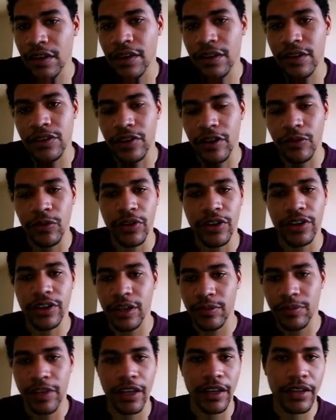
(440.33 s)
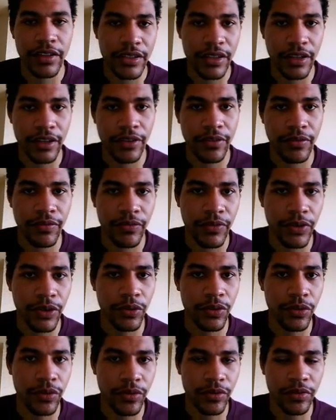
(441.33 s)
So I wanted to keep that
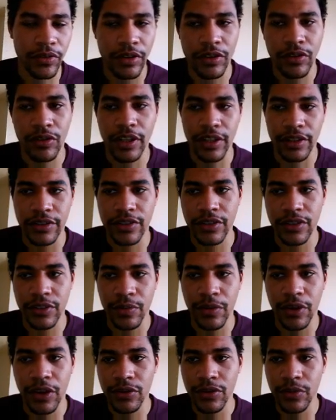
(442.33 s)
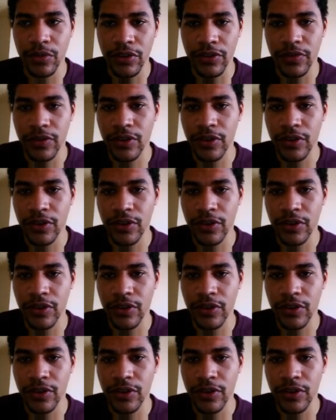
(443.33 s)
few clicks as possible.